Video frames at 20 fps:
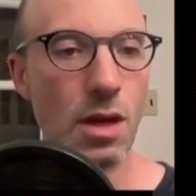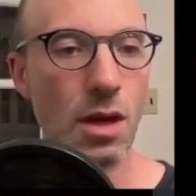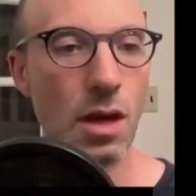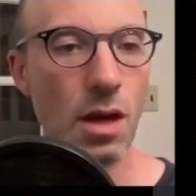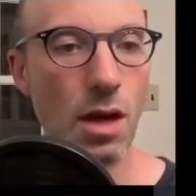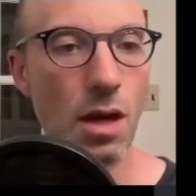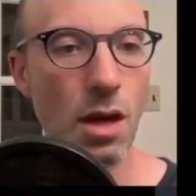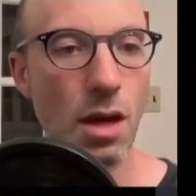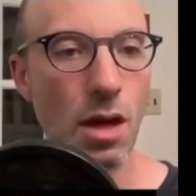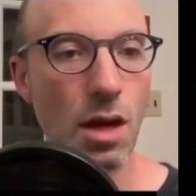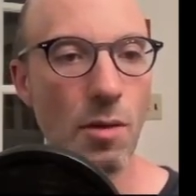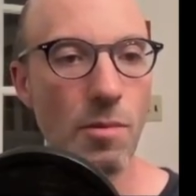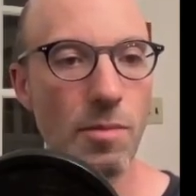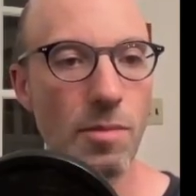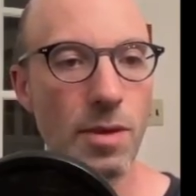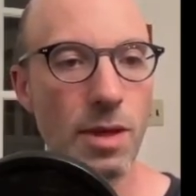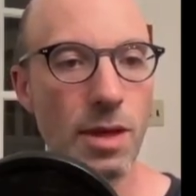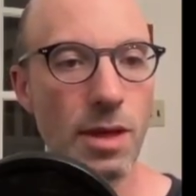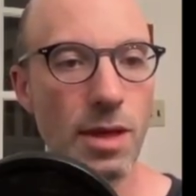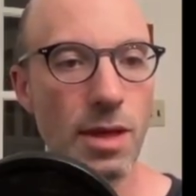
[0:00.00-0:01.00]

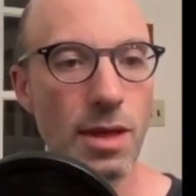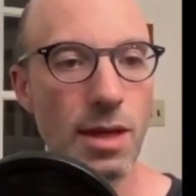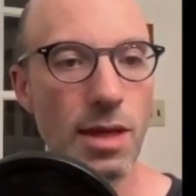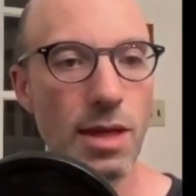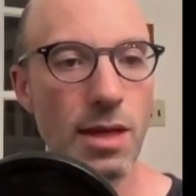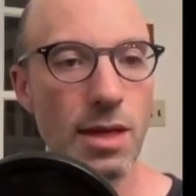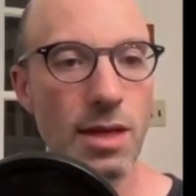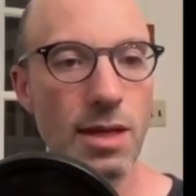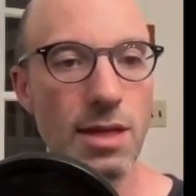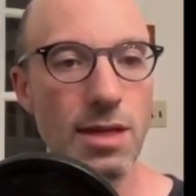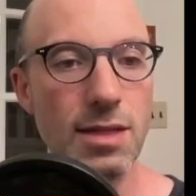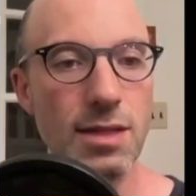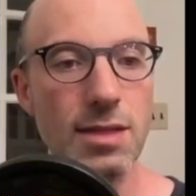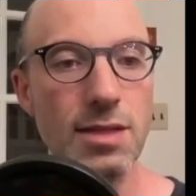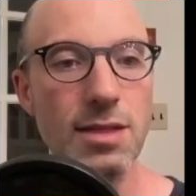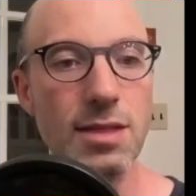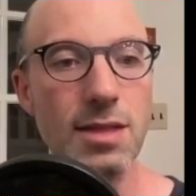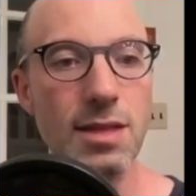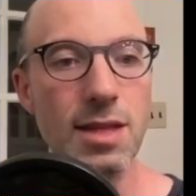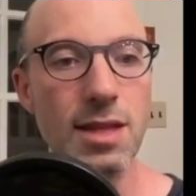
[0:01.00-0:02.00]
Um, it
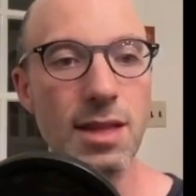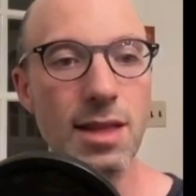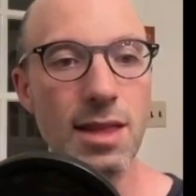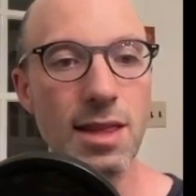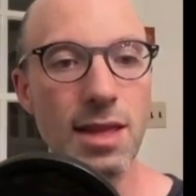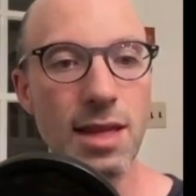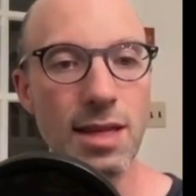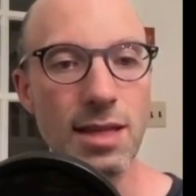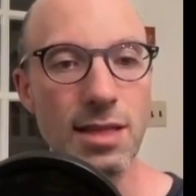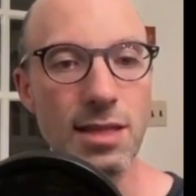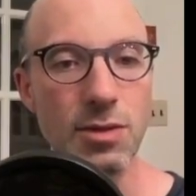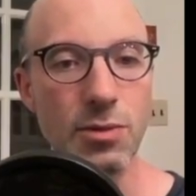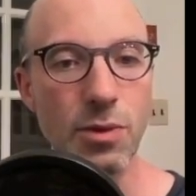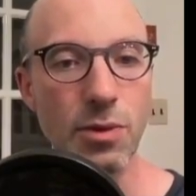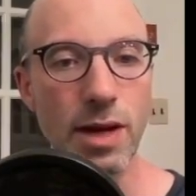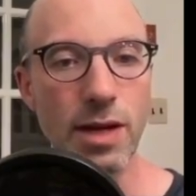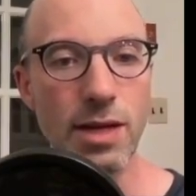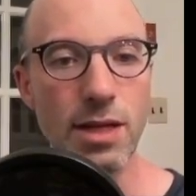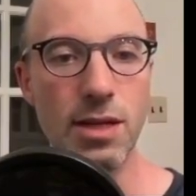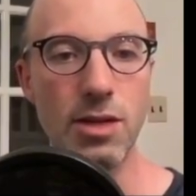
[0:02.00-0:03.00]
is this
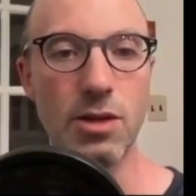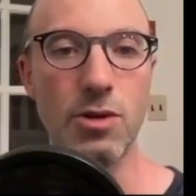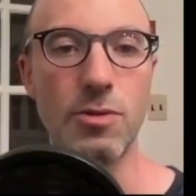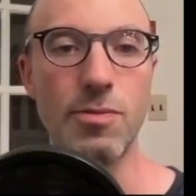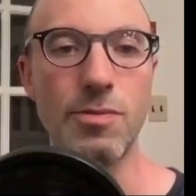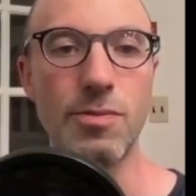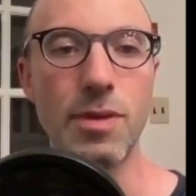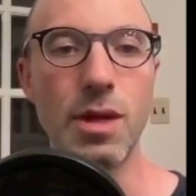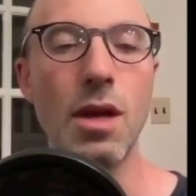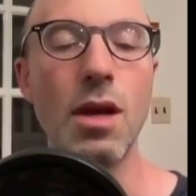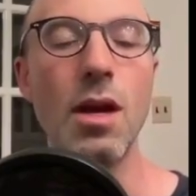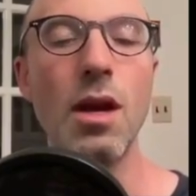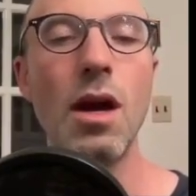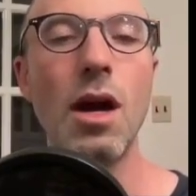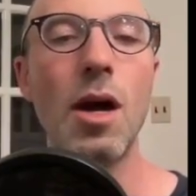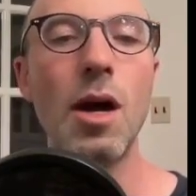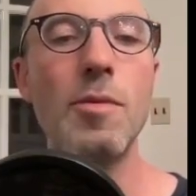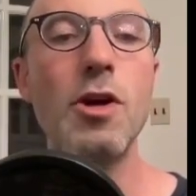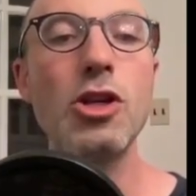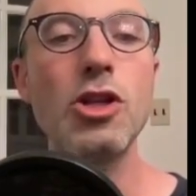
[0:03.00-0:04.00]
right here.
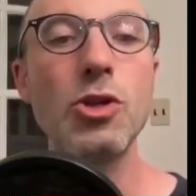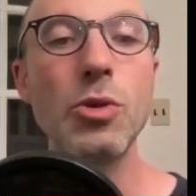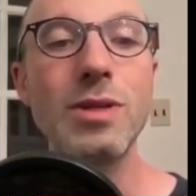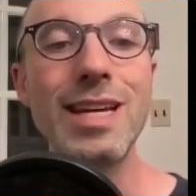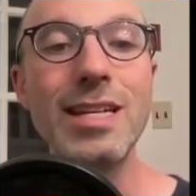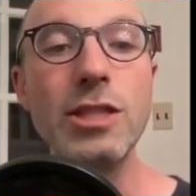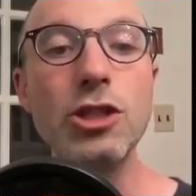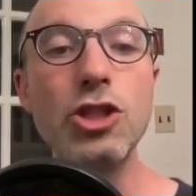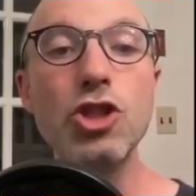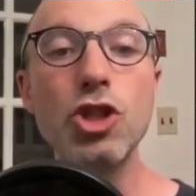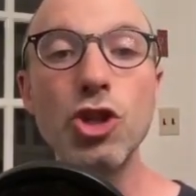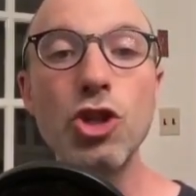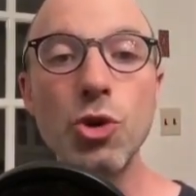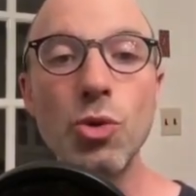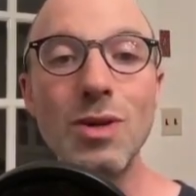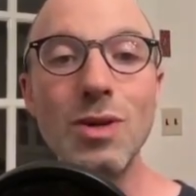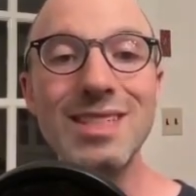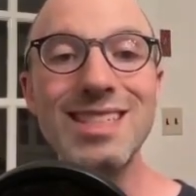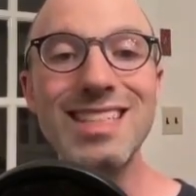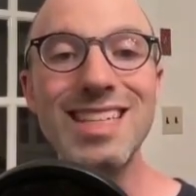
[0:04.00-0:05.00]
Um, so it takes
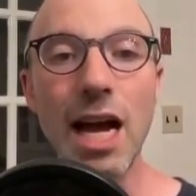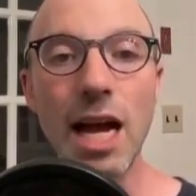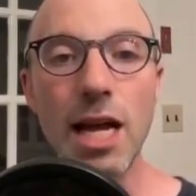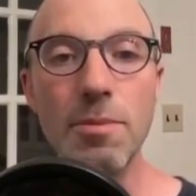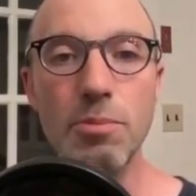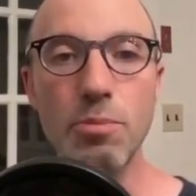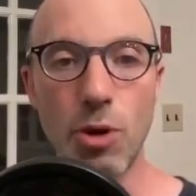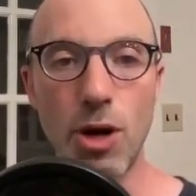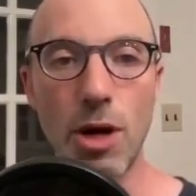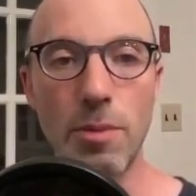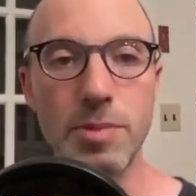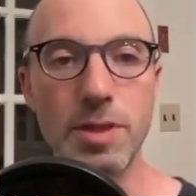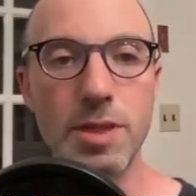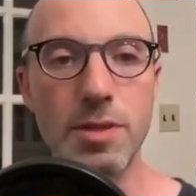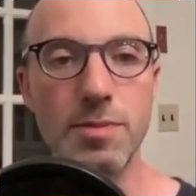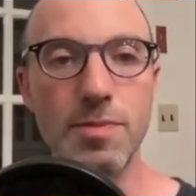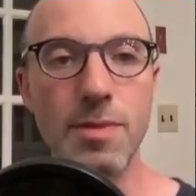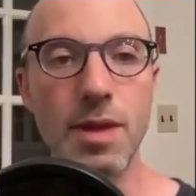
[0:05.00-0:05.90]
two type reps.